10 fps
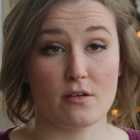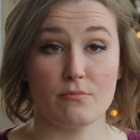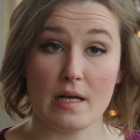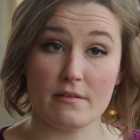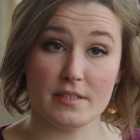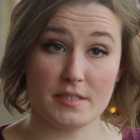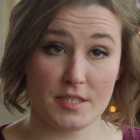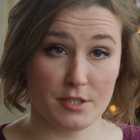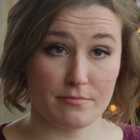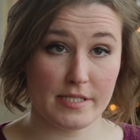that are relevant
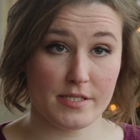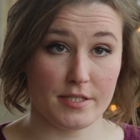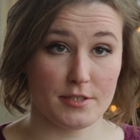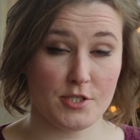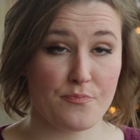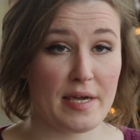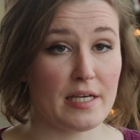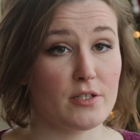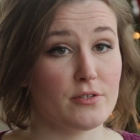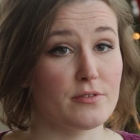to your research may
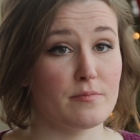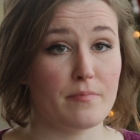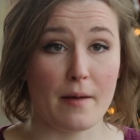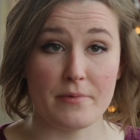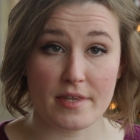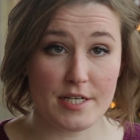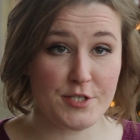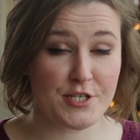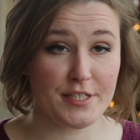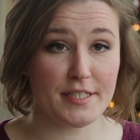include
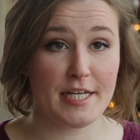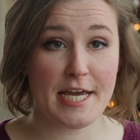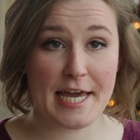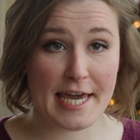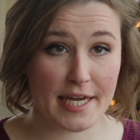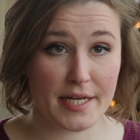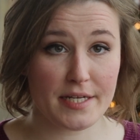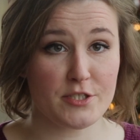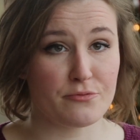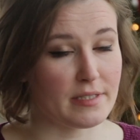population,
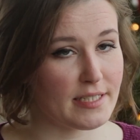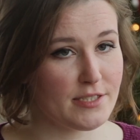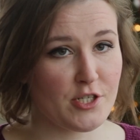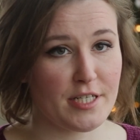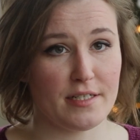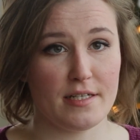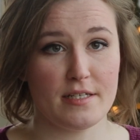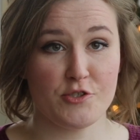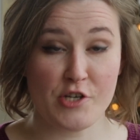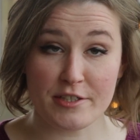age,
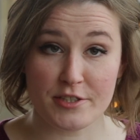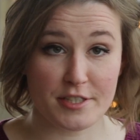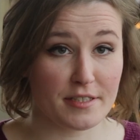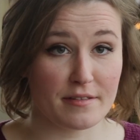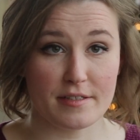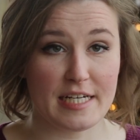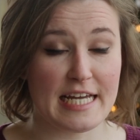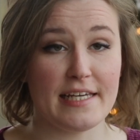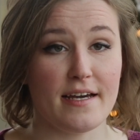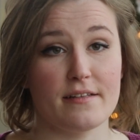religion, gender, or
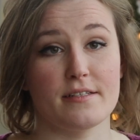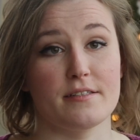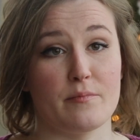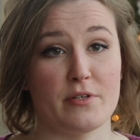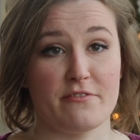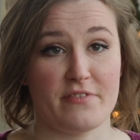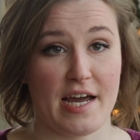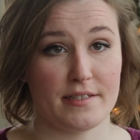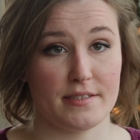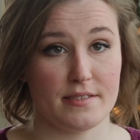any other number of
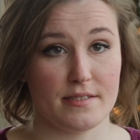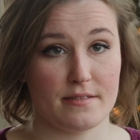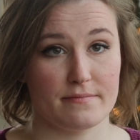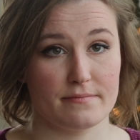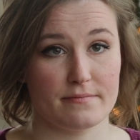factors.